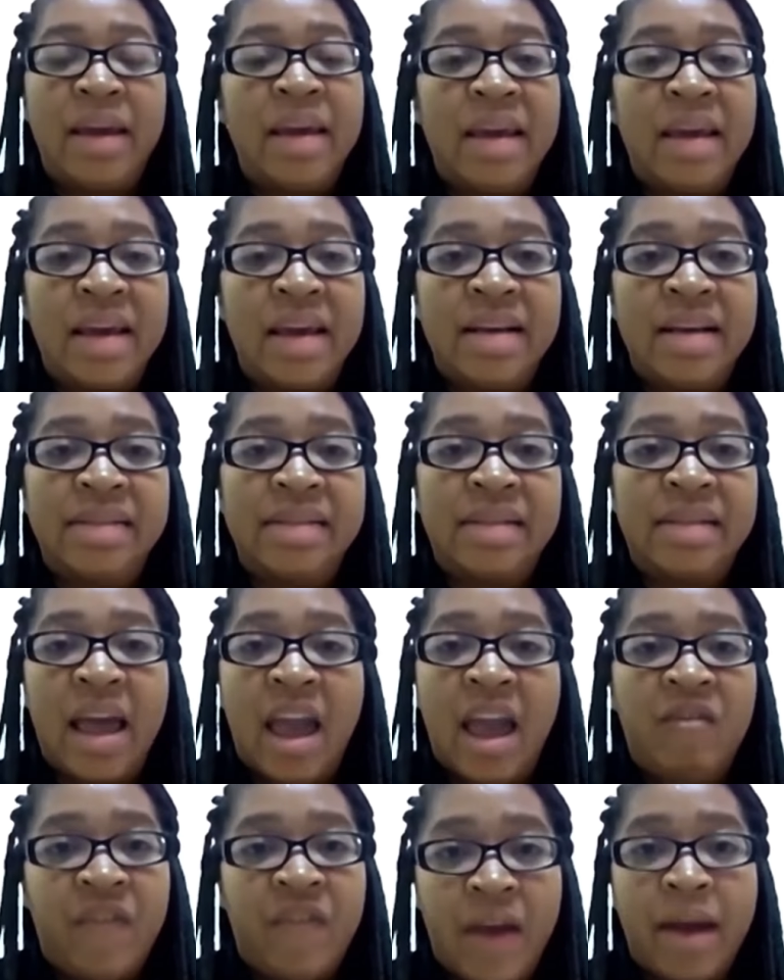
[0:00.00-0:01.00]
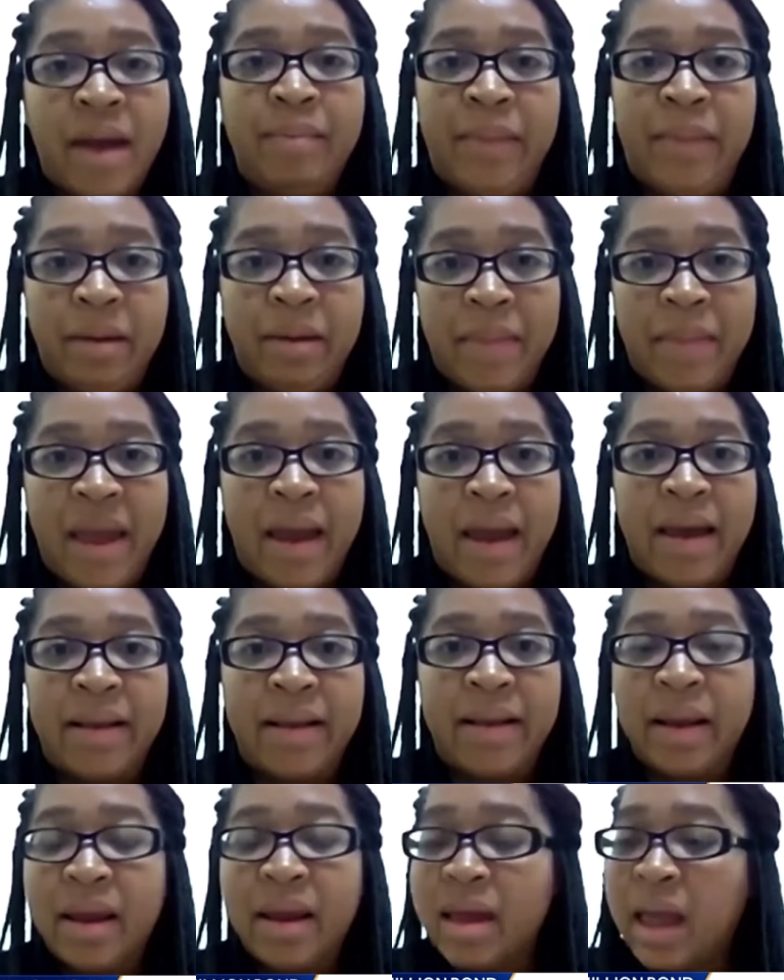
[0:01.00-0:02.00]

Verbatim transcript: He is a family man.